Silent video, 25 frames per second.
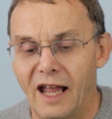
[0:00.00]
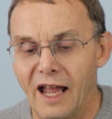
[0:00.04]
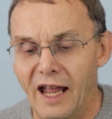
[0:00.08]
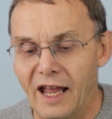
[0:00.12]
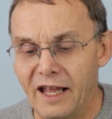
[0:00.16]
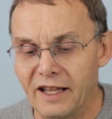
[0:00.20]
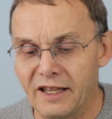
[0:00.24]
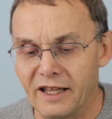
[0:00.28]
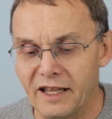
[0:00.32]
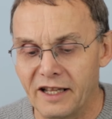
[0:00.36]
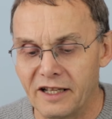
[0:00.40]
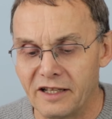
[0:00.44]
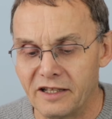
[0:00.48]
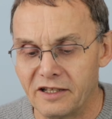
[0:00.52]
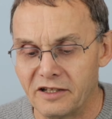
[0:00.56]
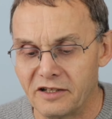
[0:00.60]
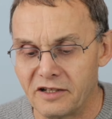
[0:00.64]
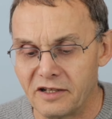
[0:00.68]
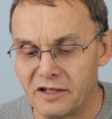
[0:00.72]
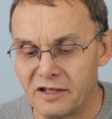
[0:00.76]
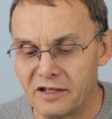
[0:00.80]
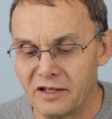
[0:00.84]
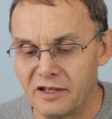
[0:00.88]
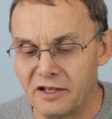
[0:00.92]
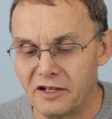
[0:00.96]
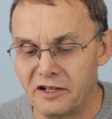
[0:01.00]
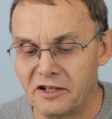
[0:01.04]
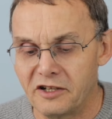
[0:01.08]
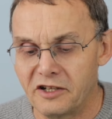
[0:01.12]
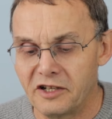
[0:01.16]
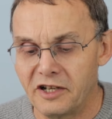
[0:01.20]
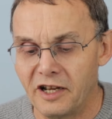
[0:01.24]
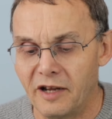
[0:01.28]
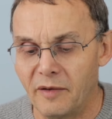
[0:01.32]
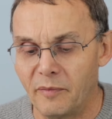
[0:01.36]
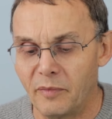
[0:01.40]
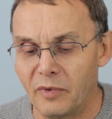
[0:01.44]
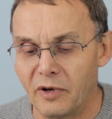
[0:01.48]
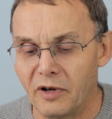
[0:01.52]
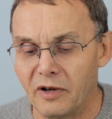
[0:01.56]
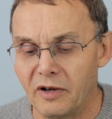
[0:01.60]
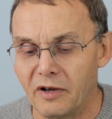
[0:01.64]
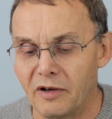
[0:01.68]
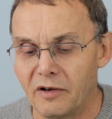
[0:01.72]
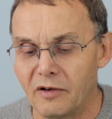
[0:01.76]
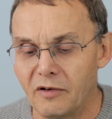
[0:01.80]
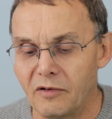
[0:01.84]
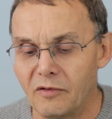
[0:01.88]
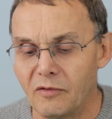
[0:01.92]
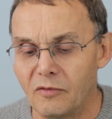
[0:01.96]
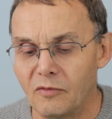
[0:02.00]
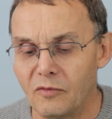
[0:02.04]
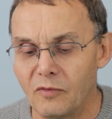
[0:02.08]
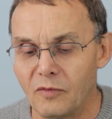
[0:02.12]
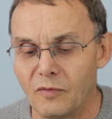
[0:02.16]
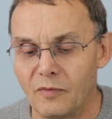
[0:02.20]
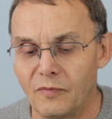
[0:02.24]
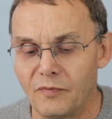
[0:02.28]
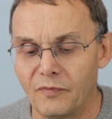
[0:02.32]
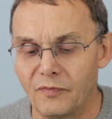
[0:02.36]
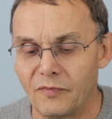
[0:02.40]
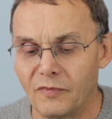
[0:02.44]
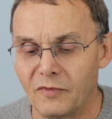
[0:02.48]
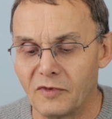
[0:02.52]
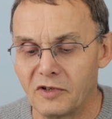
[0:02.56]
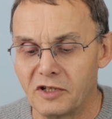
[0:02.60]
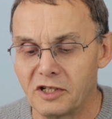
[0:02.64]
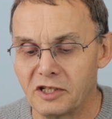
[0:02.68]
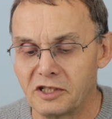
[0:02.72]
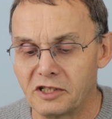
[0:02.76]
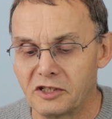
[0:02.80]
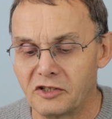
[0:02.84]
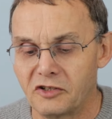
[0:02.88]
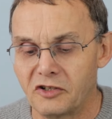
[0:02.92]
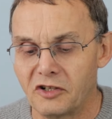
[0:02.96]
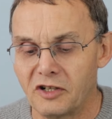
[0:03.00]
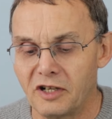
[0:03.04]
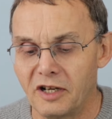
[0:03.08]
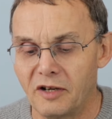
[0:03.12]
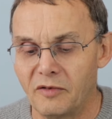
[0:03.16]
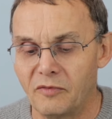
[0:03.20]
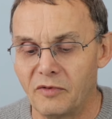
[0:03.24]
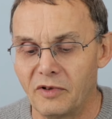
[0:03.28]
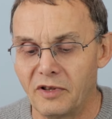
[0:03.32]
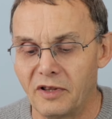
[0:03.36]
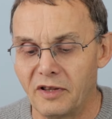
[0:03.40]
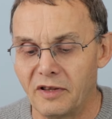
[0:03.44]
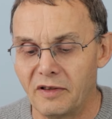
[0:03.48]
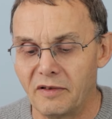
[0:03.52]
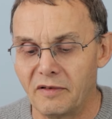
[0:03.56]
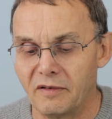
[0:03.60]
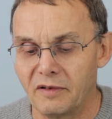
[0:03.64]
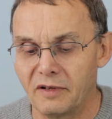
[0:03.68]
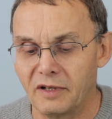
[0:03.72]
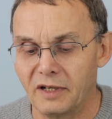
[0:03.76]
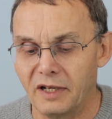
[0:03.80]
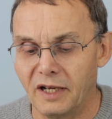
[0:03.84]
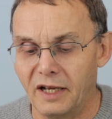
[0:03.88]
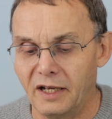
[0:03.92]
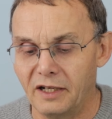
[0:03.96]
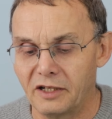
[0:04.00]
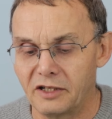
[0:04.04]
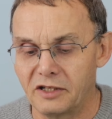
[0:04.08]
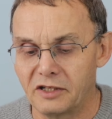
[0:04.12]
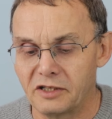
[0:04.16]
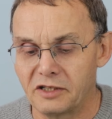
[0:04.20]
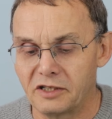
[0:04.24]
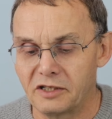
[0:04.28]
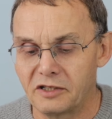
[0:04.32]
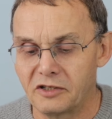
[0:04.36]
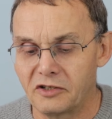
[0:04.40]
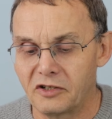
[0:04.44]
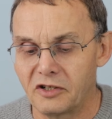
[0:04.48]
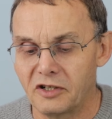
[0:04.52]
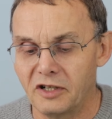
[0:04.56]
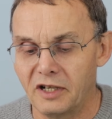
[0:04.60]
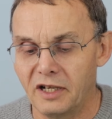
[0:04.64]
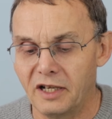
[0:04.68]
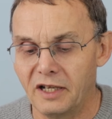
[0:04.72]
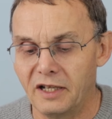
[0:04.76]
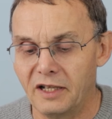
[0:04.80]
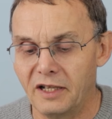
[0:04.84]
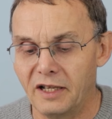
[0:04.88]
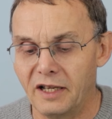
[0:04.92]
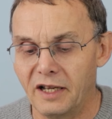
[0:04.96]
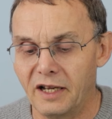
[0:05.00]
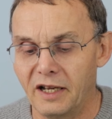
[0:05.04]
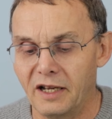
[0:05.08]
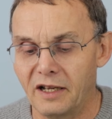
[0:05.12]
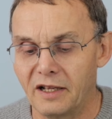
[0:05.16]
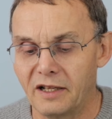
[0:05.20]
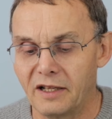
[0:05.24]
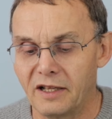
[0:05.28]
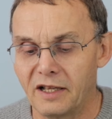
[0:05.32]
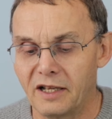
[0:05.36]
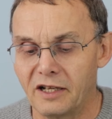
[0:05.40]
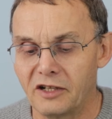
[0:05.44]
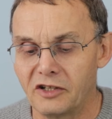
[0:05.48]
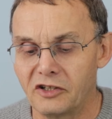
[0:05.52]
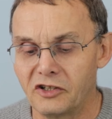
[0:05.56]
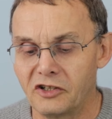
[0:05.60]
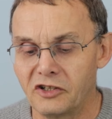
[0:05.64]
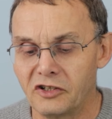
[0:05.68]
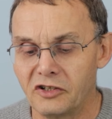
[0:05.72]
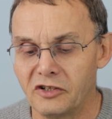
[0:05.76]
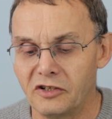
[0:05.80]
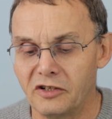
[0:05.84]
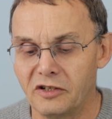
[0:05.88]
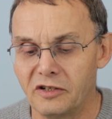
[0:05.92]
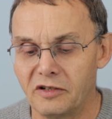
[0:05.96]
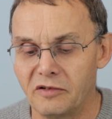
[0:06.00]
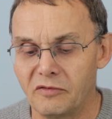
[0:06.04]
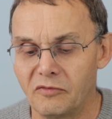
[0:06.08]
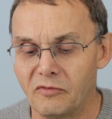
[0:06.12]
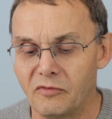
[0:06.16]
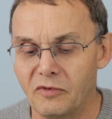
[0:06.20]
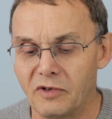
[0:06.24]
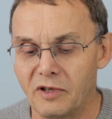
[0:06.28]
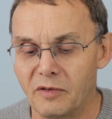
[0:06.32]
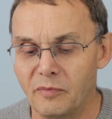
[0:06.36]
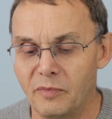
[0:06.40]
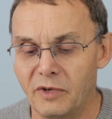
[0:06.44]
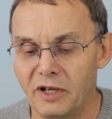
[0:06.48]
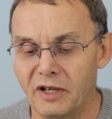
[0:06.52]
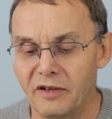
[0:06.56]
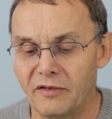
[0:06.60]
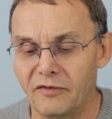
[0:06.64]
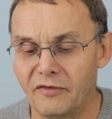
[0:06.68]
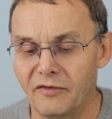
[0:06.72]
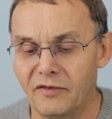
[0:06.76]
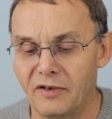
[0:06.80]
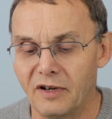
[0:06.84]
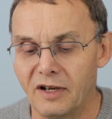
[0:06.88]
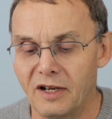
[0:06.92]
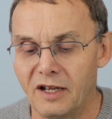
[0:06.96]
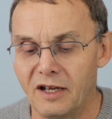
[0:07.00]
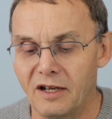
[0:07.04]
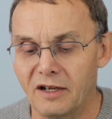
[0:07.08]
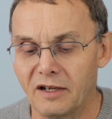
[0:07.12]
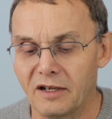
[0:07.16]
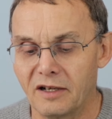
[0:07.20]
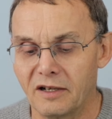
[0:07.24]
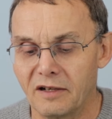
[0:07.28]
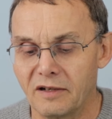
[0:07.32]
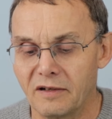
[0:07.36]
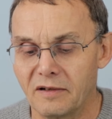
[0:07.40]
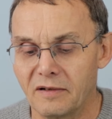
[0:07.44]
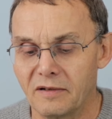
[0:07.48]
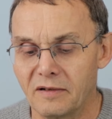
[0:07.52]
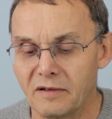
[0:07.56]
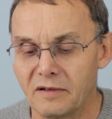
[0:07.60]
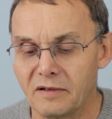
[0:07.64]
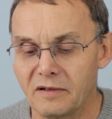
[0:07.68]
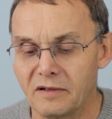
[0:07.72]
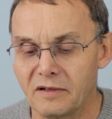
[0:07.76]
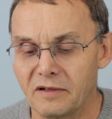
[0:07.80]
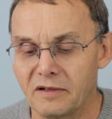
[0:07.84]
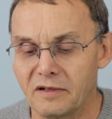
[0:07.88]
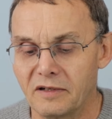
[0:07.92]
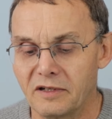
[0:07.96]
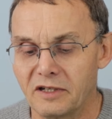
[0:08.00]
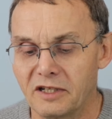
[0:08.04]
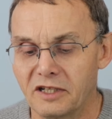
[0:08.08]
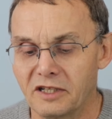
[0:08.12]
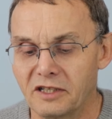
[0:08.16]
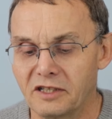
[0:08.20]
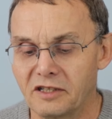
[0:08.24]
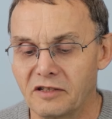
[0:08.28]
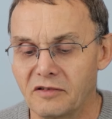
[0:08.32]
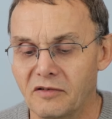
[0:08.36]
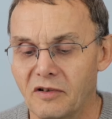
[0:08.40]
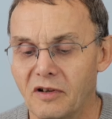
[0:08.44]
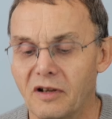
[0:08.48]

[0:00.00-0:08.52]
And then the tip, just try it with, yeah, just try it in there. That should, with a bit of luck, just,